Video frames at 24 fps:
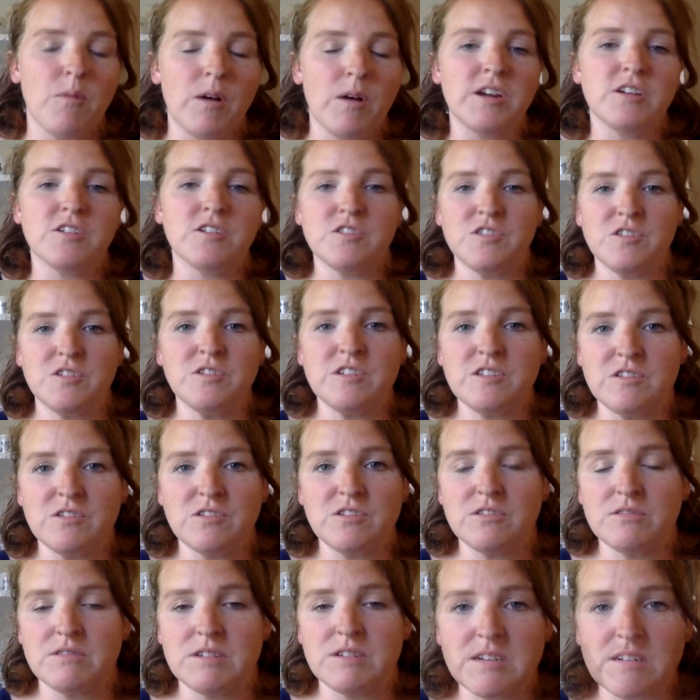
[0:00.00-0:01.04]
what your students are
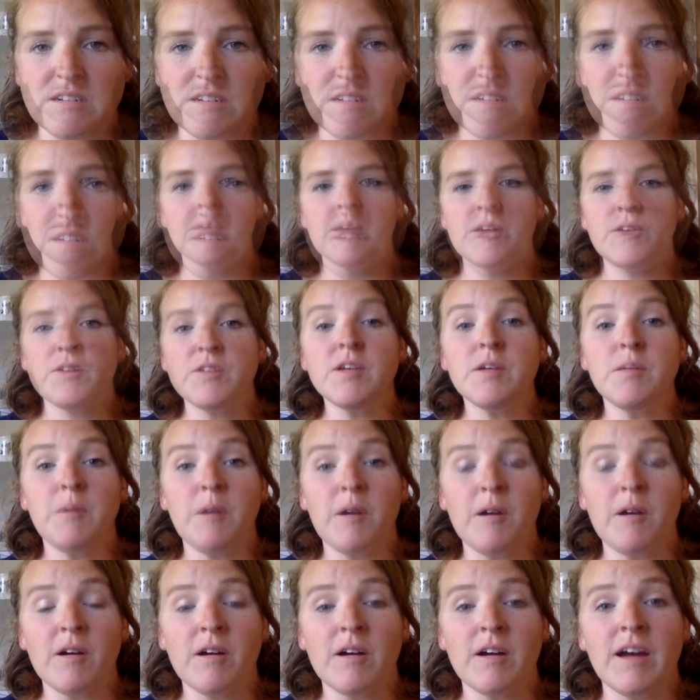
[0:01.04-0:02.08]
doing. By using
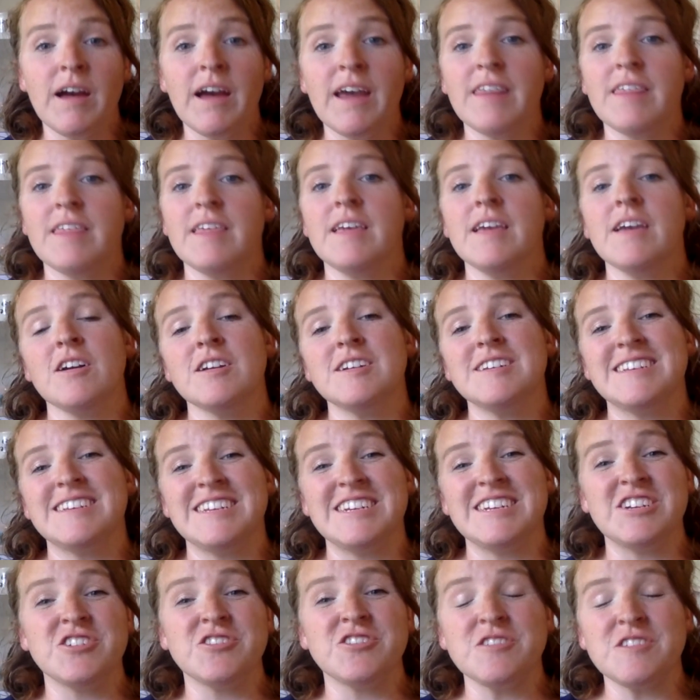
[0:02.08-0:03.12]
Hāpara, I think our
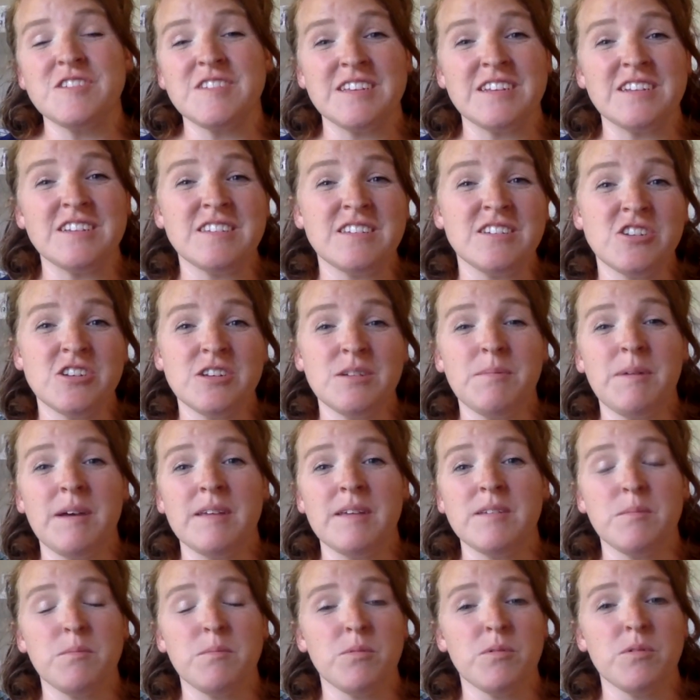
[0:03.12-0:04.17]
digital citizenship
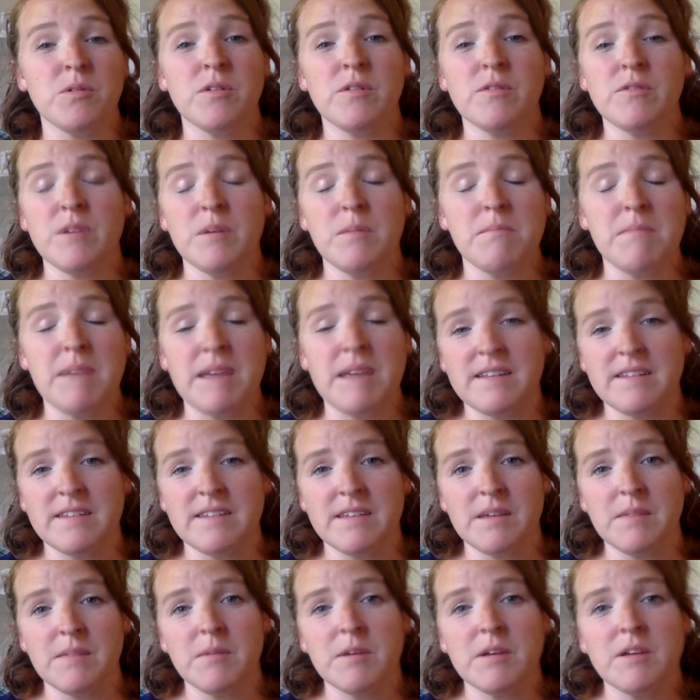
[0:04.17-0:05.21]
has improved
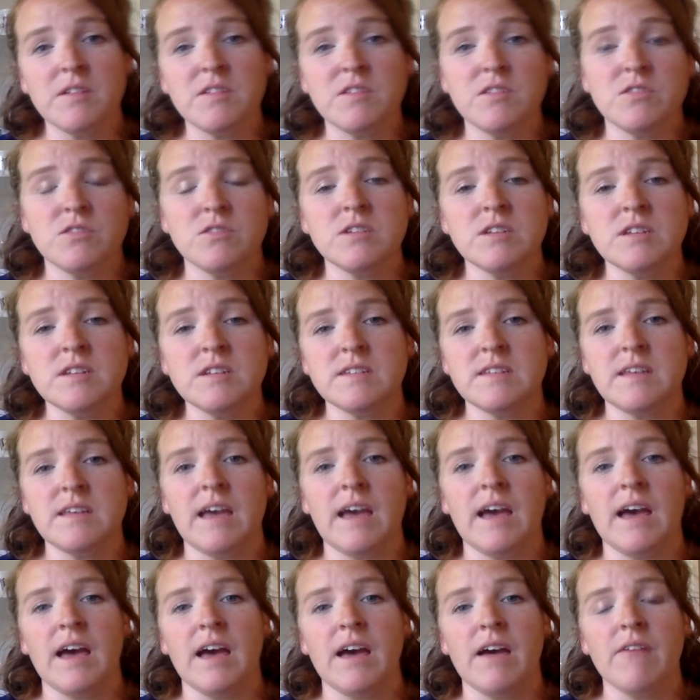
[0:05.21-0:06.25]
immensely because students
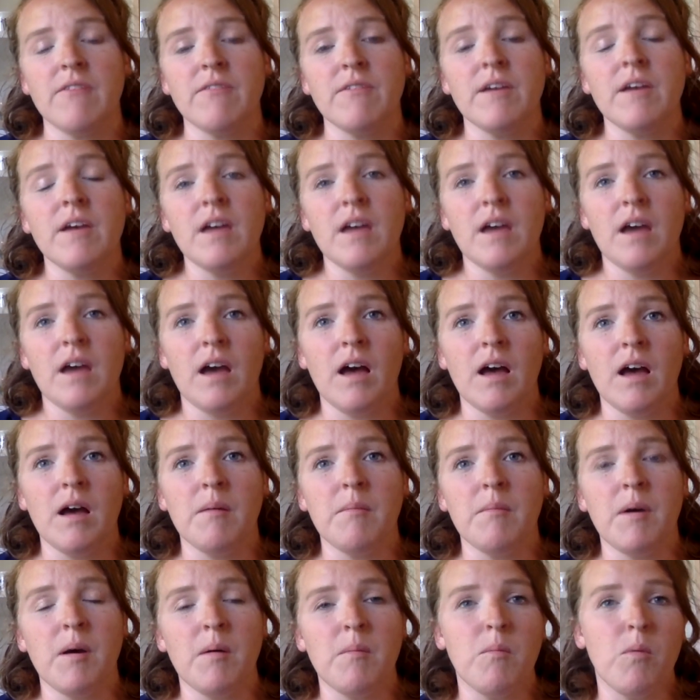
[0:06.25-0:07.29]
have
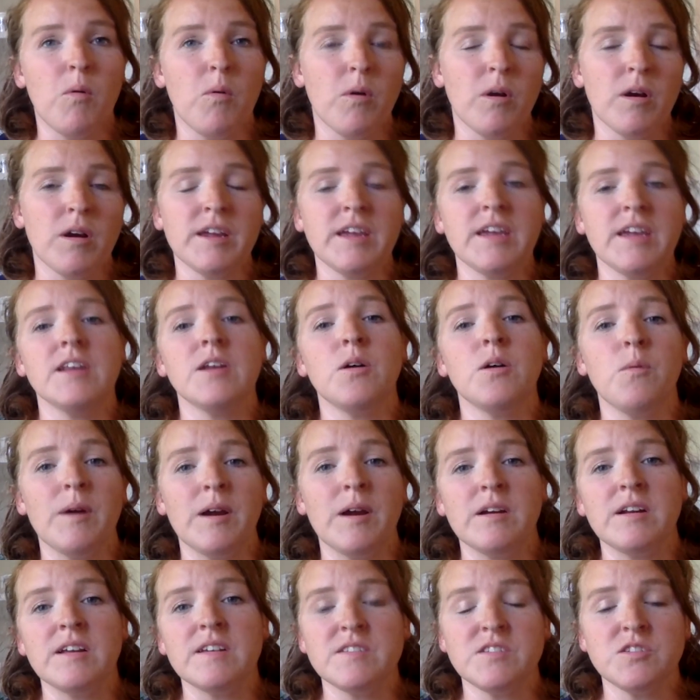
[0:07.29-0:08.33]
a more keen
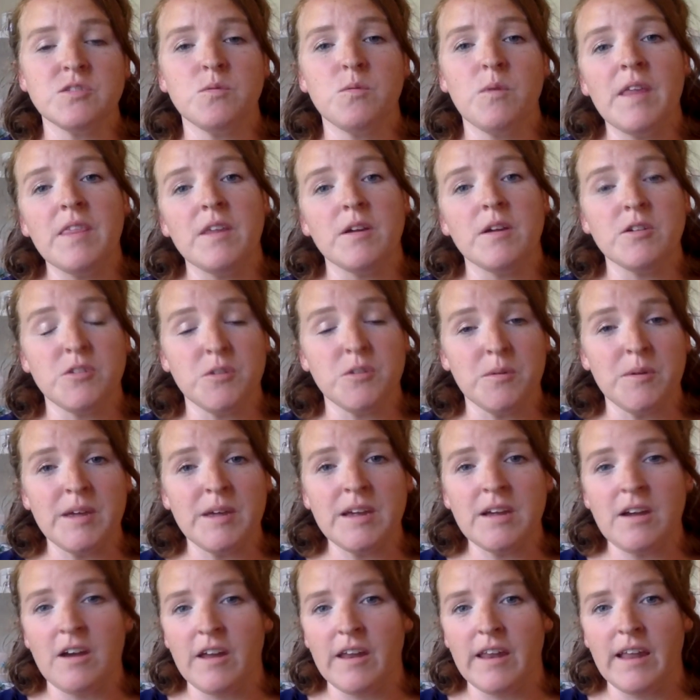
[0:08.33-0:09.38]
awareness to what they're
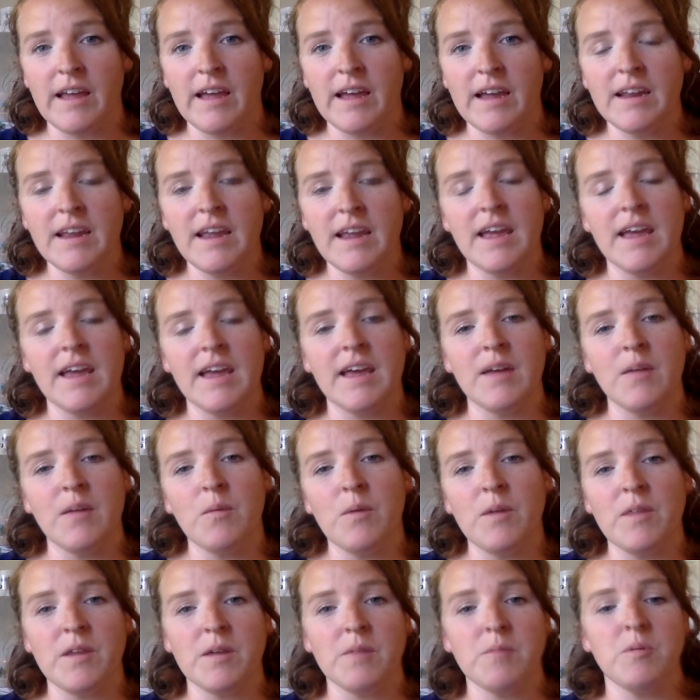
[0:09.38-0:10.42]
doing online and
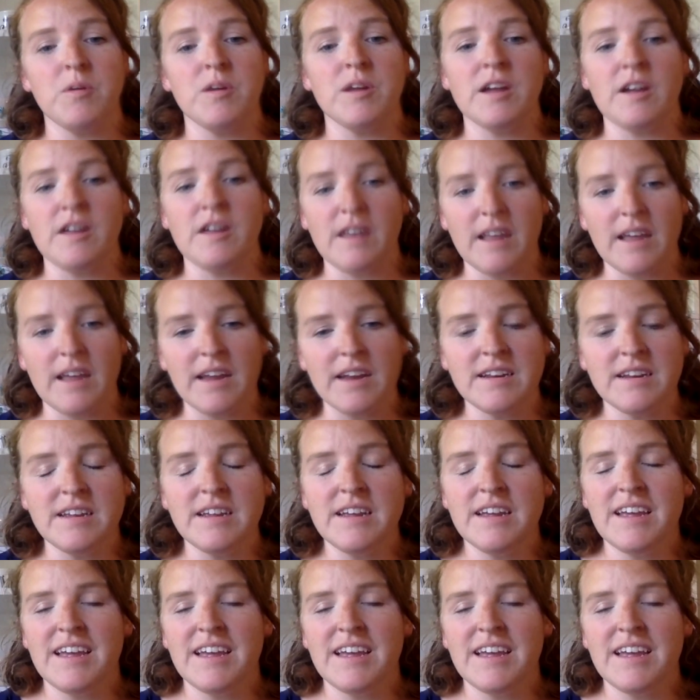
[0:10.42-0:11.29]
what they're putting online.